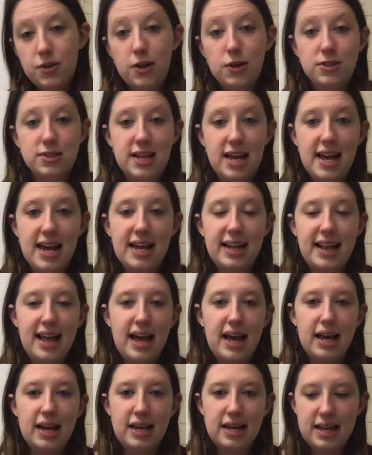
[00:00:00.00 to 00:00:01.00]
saying
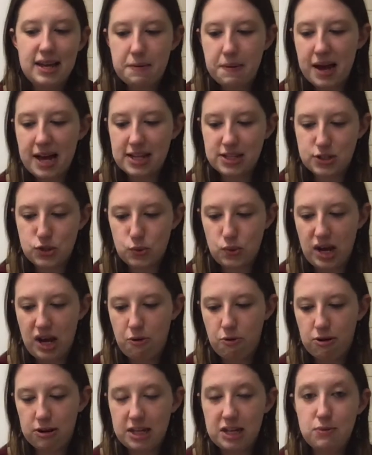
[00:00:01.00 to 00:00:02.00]
that he passed away
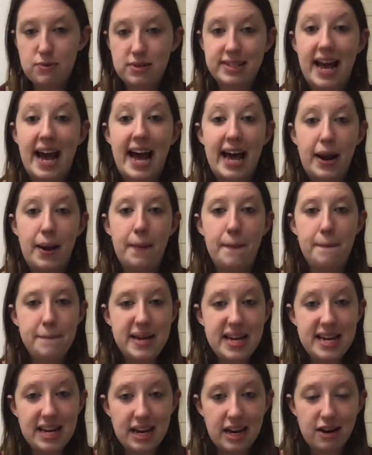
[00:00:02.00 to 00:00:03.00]
while he was at a
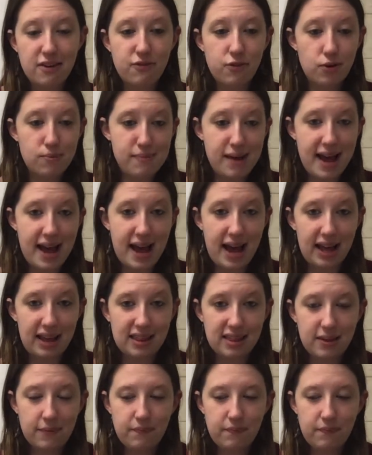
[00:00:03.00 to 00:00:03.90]
meeting for math.